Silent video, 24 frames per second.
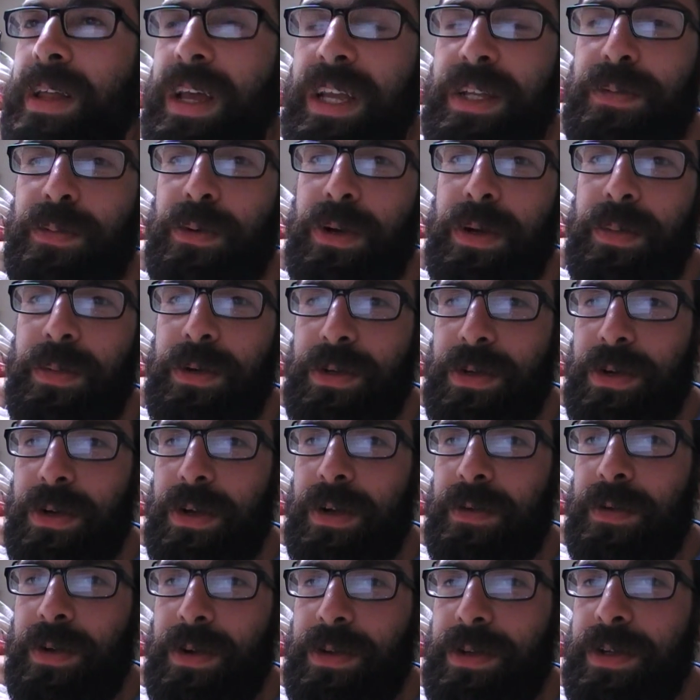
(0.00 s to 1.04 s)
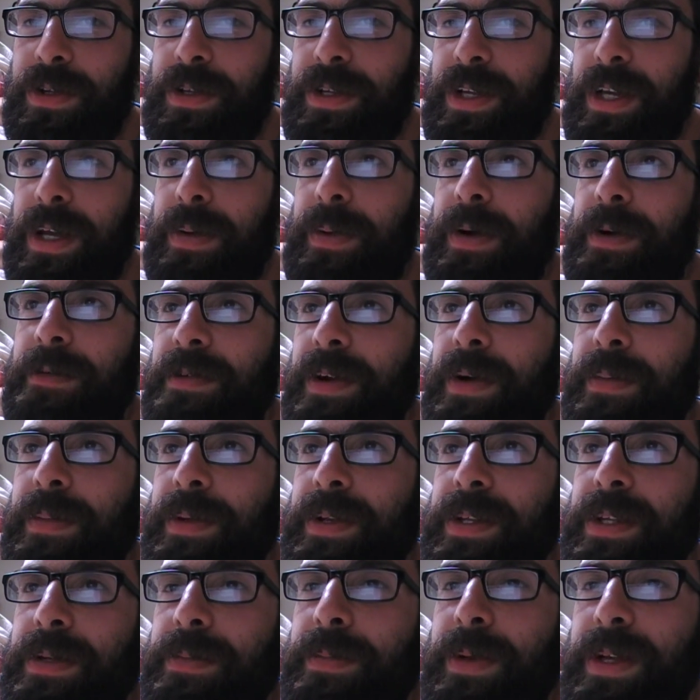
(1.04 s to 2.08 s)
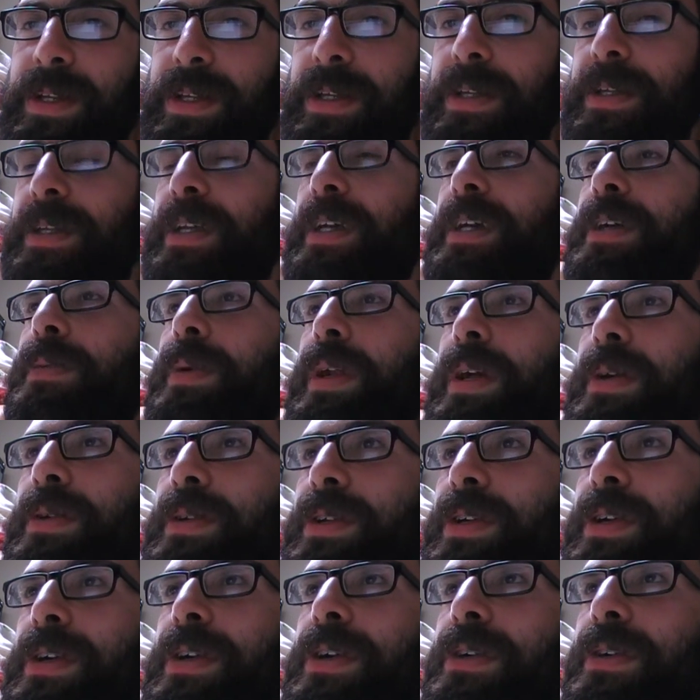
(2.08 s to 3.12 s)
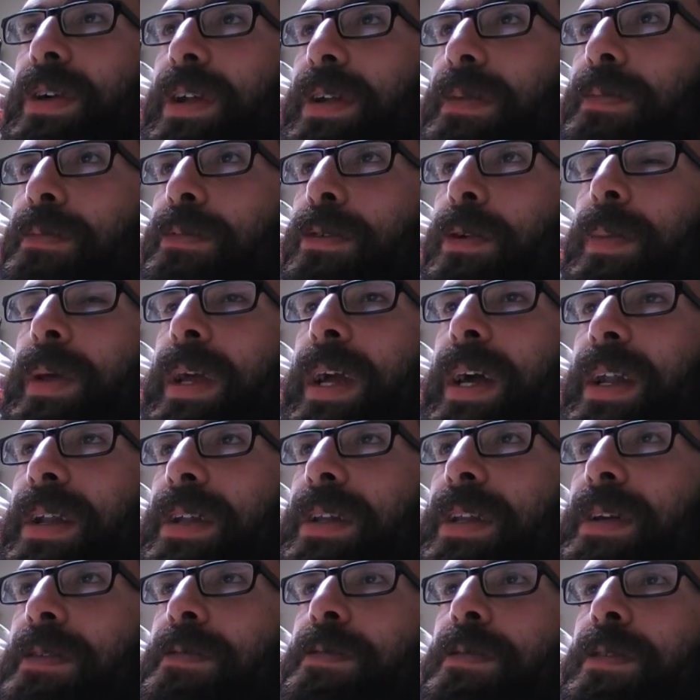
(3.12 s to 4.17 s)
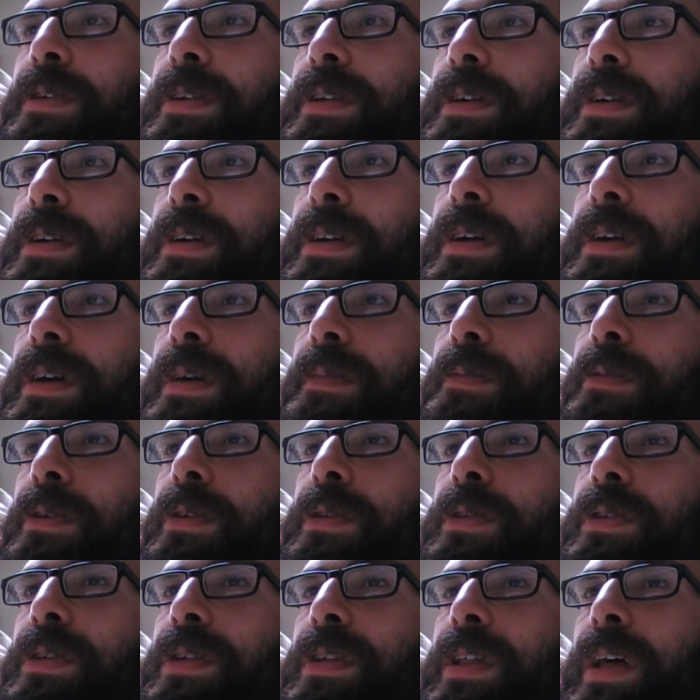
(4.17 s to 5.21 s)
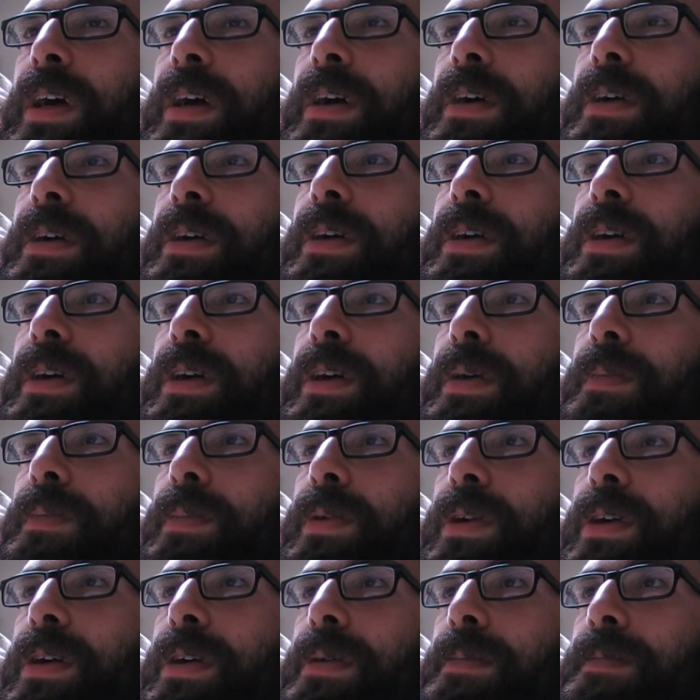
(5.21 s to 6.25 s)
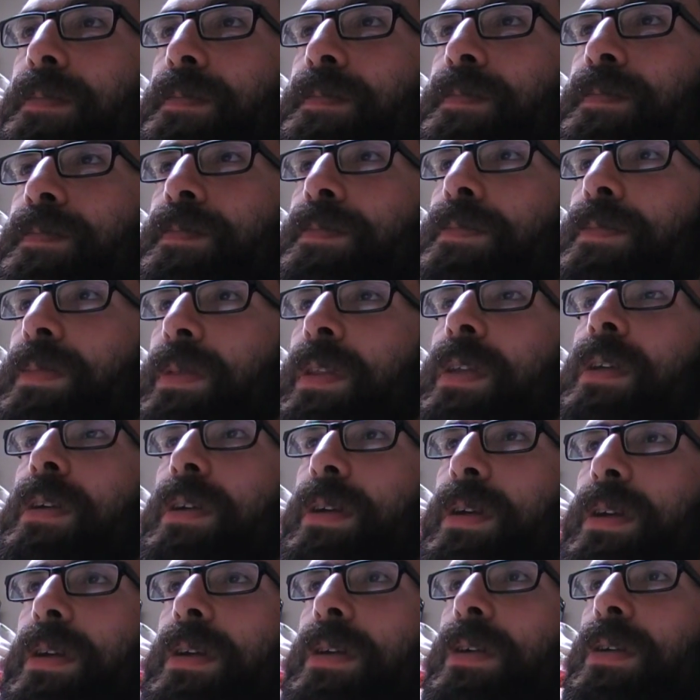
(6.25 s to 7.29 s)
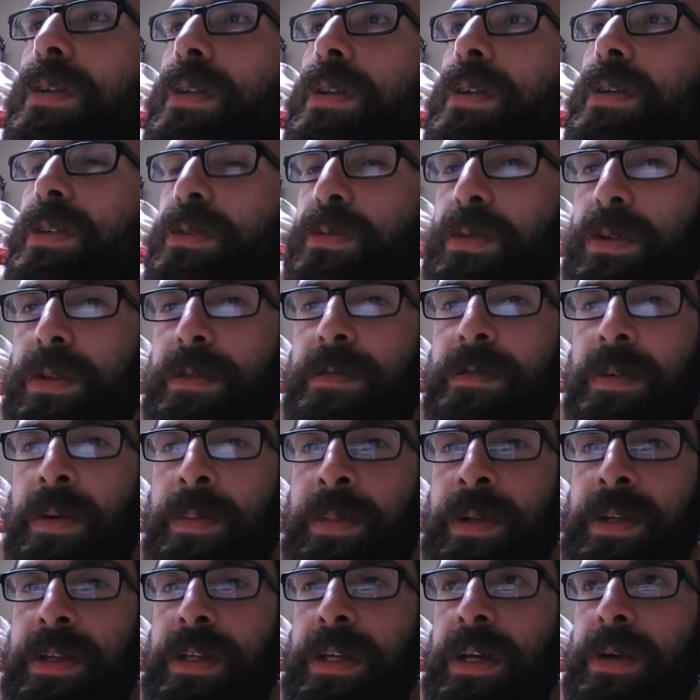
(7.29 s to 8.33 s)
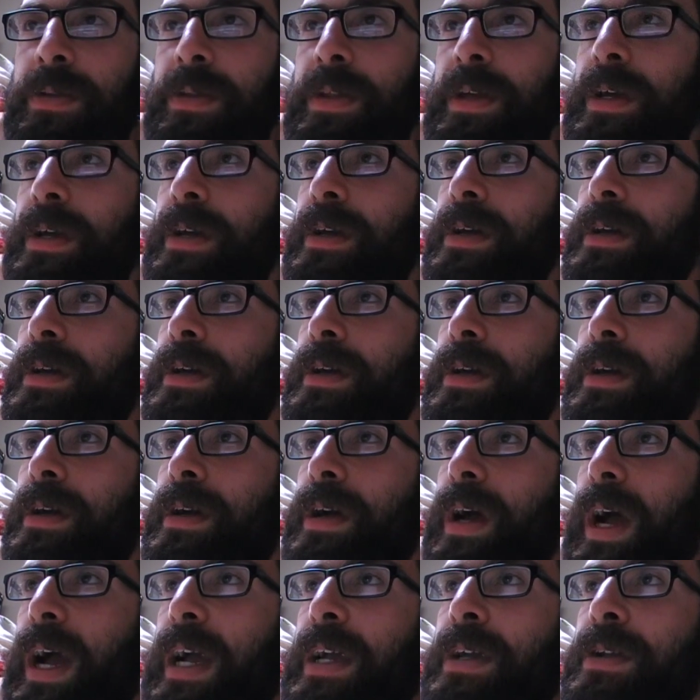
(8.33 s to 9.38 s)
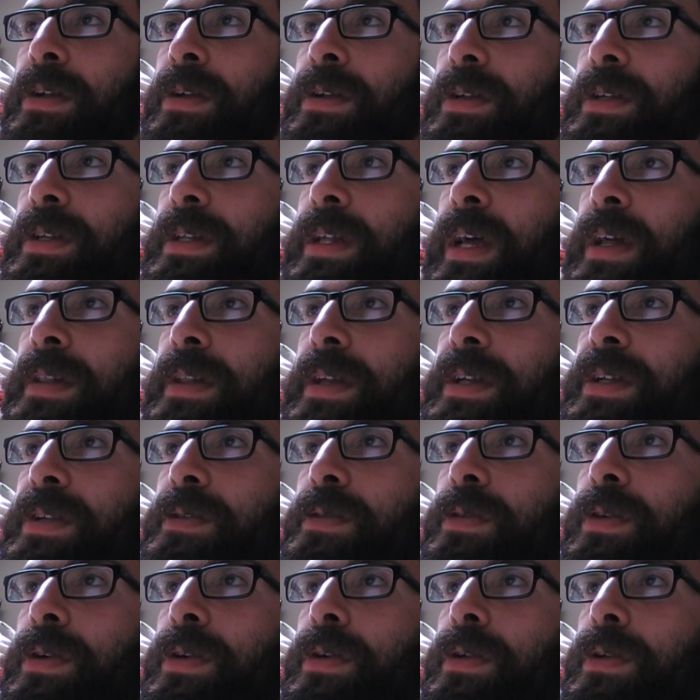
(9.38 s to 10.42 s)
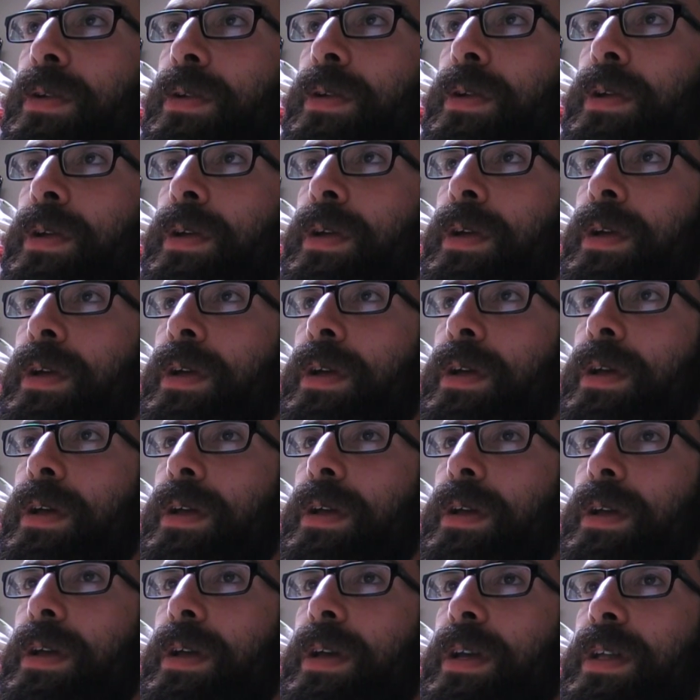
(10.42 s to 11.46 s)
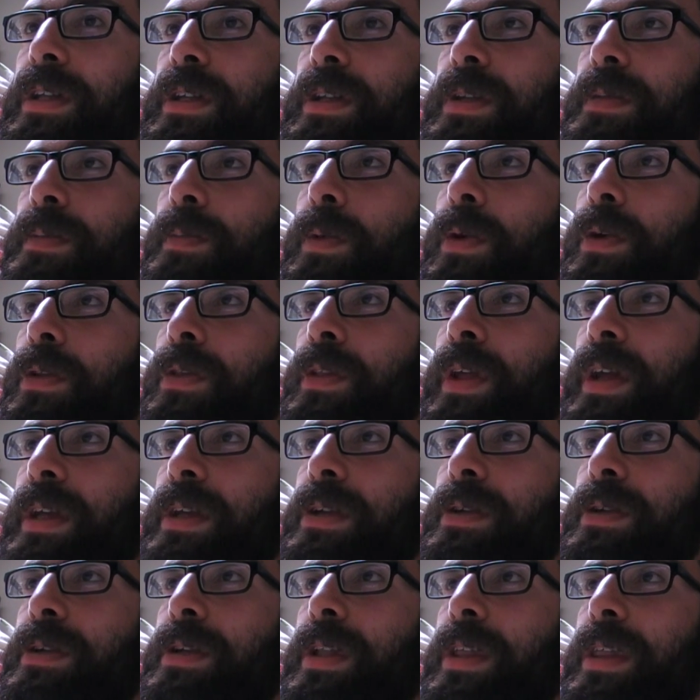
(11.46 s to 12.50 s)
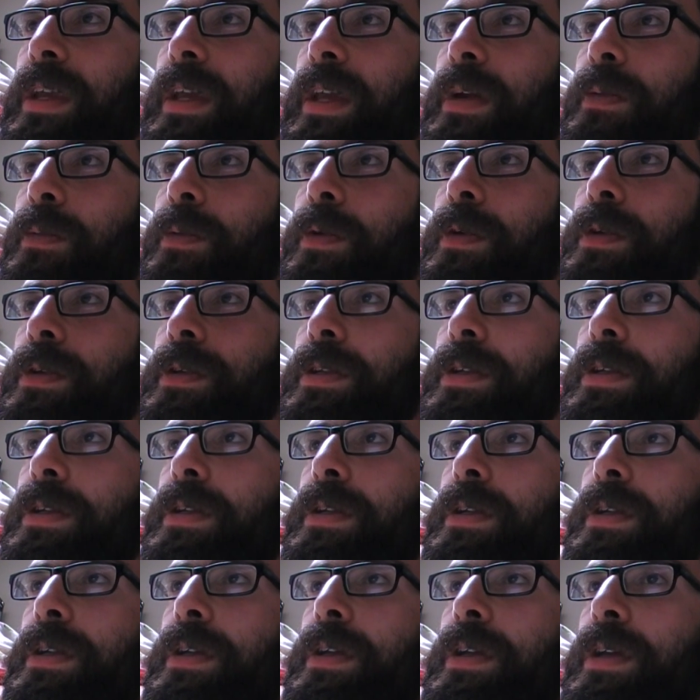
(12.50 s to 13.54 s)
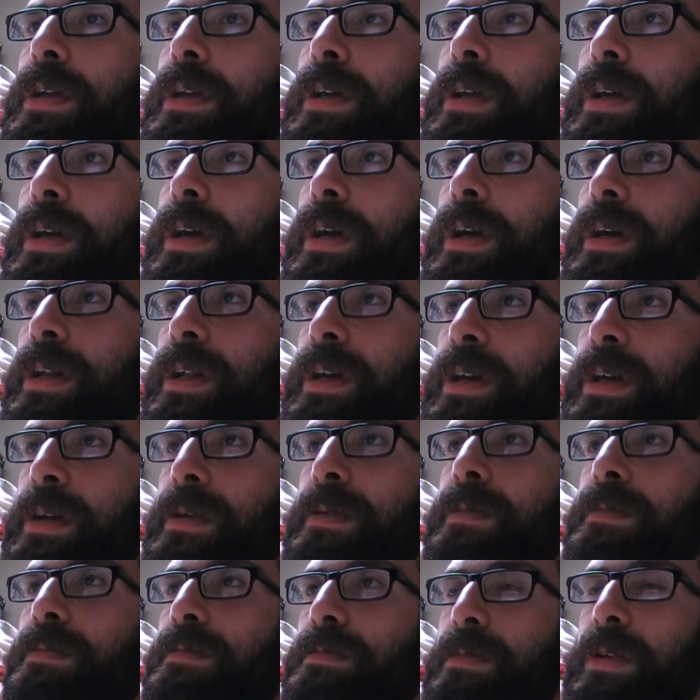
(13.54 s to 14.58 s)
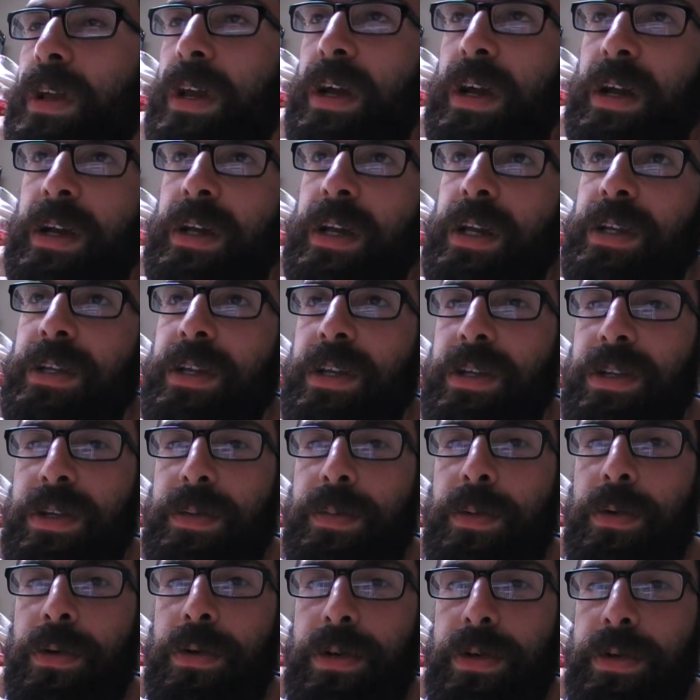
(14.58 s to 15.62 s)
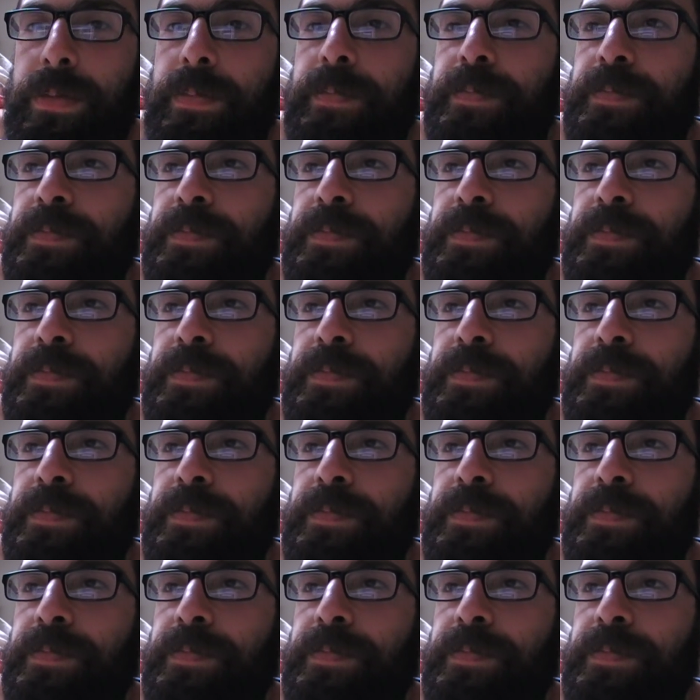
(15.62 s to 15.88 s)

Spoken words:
pretty much all I've got to say about feminism. As I say, when I was younger, I'd have probably had a different approach to that. But good luck to all the feminists out there. I can understand their struggle. It's more than I used to think it was. And yeah, I guess I support you.